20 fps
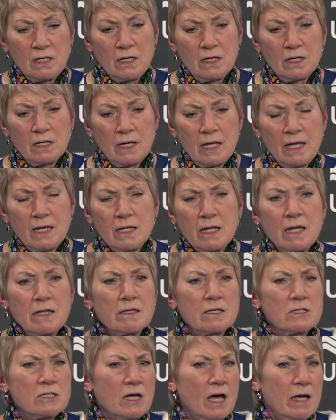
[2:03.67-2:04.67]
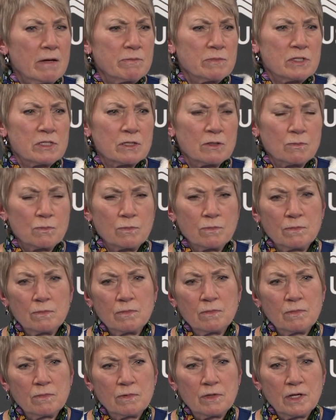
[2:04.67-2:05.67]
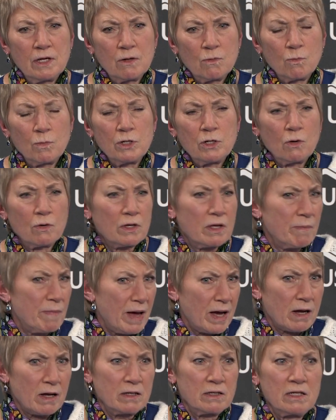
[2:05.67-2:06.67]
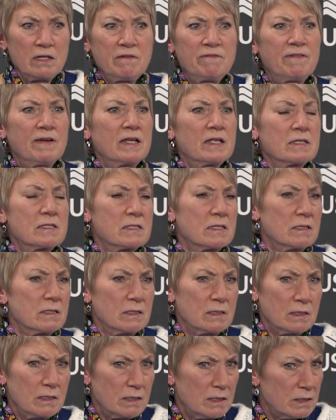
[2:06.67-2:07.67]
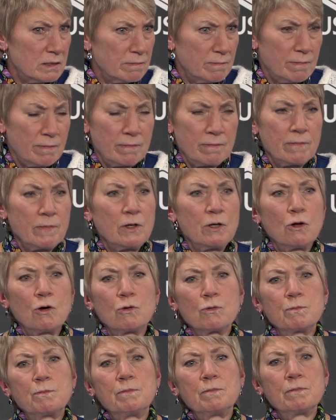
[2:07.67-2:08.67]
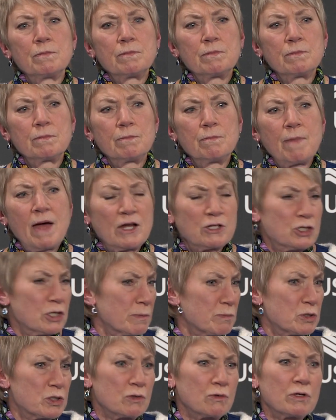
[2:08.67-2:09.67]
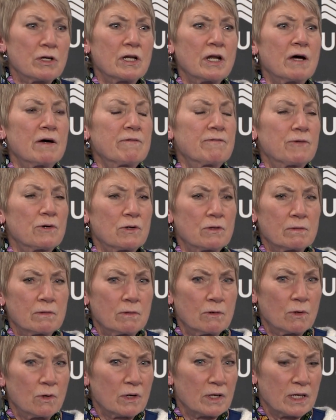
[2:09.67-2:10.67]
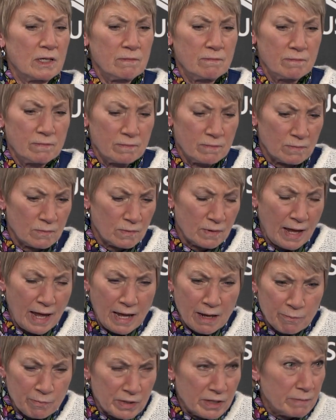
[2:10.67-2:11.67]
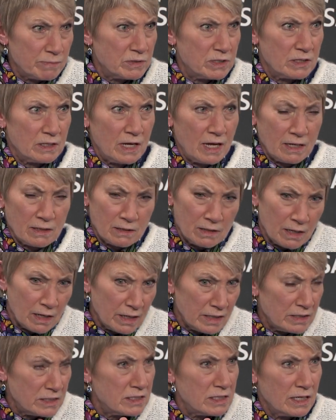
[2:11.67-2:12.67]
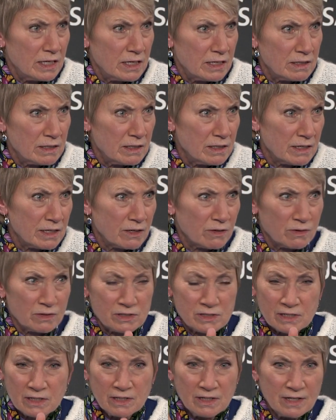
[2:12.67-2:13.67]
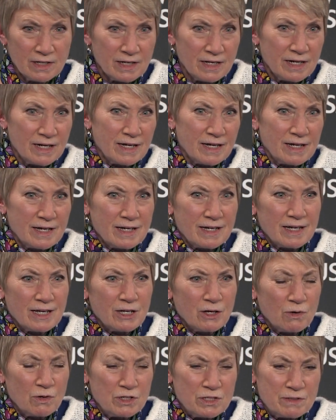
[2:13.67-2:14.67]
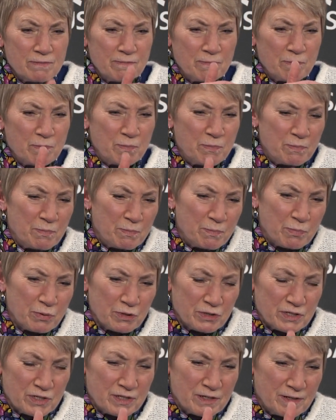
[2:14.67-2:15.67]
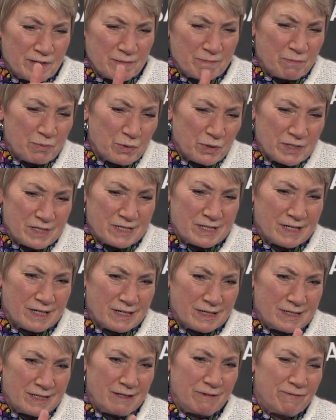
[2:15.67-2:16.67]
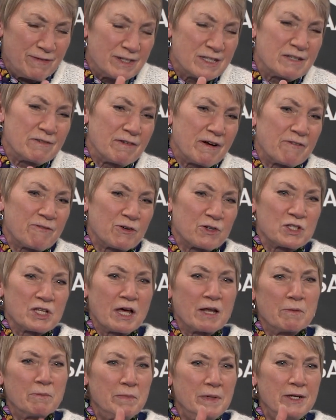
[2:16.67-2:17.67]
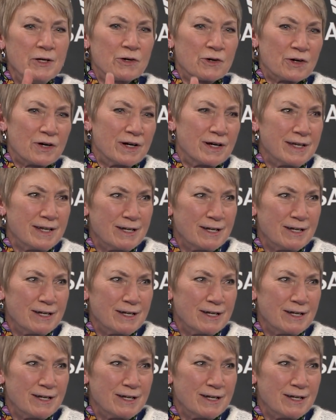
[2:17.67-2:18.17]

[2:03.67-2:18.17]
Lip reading: the times that we don't get back on defense and match up soon enough or amp it up to that 9-10, I always put defensive efforts on a meter,